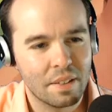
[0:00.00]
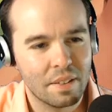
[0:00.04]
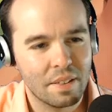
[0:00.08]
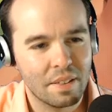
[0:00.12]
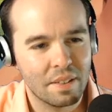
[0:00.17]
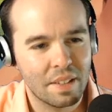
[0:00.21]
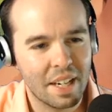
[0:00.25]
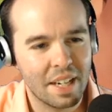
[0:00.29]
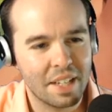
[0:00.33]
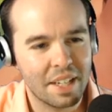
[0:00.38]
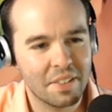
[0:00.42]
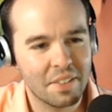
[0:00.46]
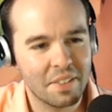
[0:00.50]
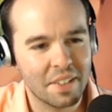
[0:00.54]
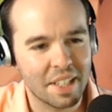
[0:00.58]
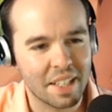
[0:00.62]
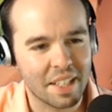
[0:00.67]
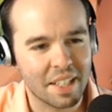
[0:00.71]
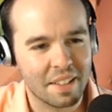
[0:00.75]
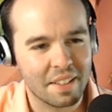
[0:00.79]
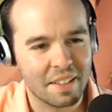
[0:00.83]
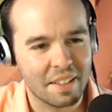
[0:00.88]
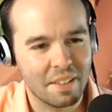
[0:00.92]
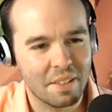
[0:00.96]
I didn't do anything.
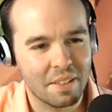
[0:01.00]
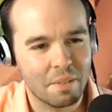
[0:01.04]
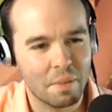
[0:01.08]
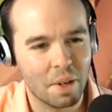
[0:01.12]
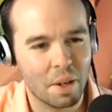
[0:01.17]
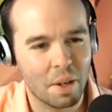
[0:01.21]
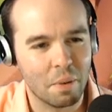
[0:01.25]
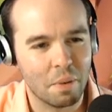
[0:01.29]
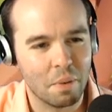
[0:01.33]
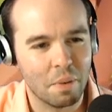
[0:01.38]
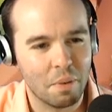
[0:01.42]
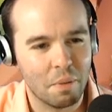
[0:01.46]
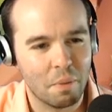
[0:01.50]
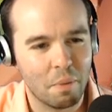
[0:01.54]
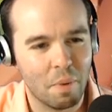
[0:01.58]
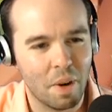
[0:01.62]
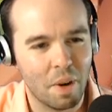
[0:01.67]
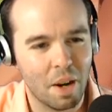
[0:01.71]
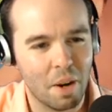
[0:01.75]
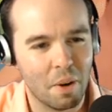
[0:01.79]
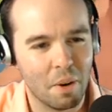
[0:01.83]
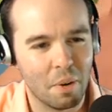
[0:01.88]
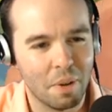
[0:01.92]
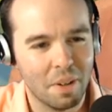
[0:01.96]
Whoa.
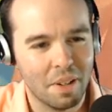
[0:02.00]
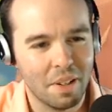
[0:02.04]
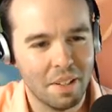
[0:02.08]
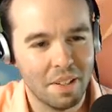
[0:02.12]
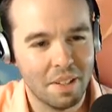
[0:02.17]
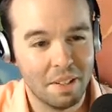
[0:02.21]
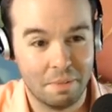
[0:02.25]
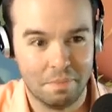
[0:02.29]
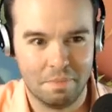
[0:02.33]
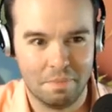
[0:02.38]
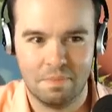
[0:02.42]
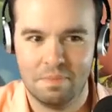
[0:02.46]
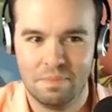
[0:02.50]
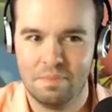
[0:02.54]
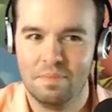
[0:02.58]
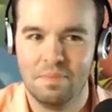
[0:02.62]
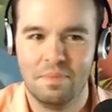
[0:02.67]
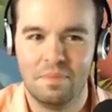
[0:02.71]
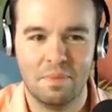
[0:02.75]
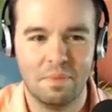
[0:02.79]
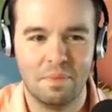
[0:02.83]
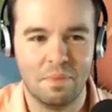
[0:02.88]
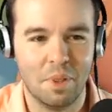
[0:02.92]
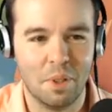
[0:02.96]
Whoa.
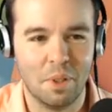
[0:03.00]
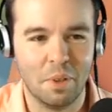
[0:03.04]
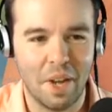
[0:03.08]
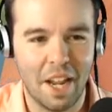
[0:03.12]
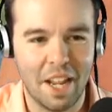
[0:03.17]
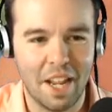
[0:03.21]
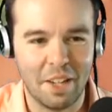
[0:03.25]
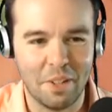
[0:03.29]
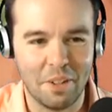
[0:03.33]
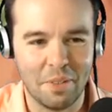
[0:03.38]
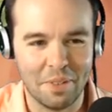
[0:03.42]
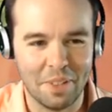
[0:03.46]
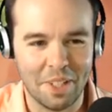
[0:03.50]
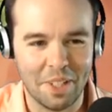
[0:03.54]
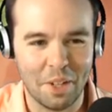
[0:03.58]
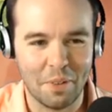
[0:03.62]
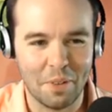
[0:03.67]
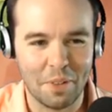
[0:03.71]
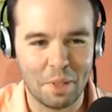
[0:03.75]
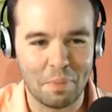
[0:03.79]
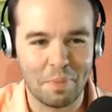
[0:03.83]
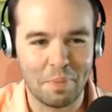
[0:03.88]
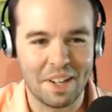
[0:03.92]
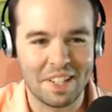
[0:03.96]
Whoa, hey, you know, when
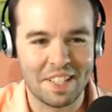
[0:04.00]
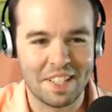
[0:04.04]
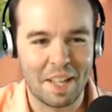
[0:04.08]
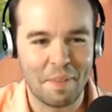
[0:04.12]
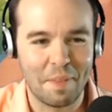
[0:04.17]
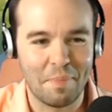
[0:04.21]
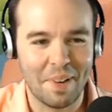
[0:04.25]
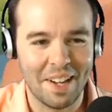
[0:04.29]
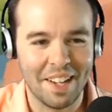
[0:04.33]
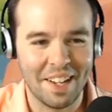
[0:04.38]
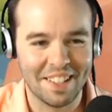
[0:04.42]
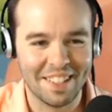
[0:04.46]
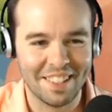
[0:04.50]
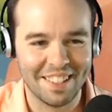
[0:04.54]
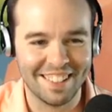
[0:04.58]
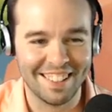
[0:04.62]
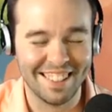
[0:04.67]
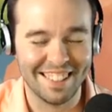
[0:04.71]
you press that button...